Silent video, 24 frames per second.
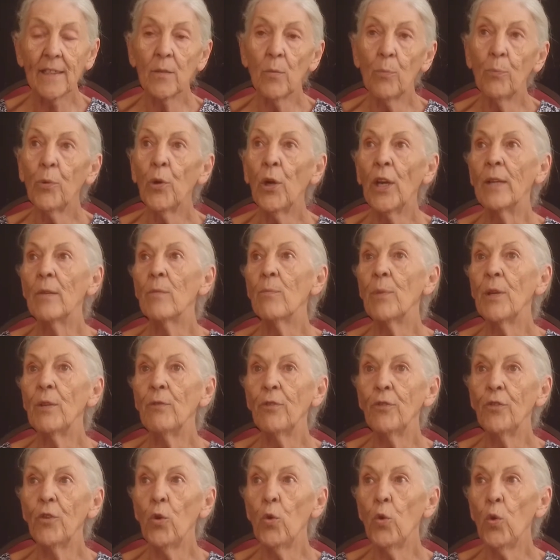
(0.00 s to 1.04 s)
the point.
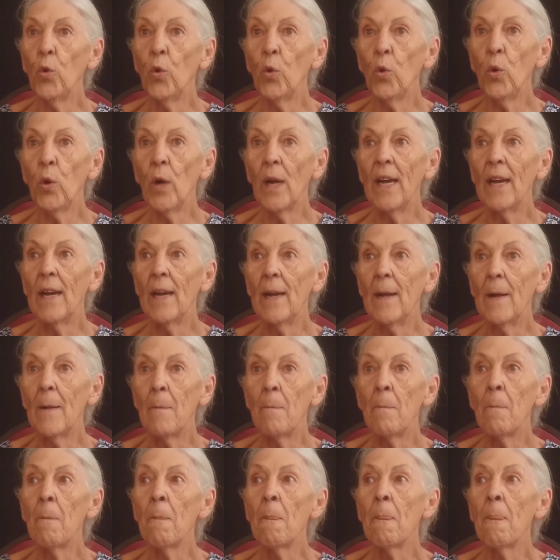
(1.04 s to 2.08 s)
Before I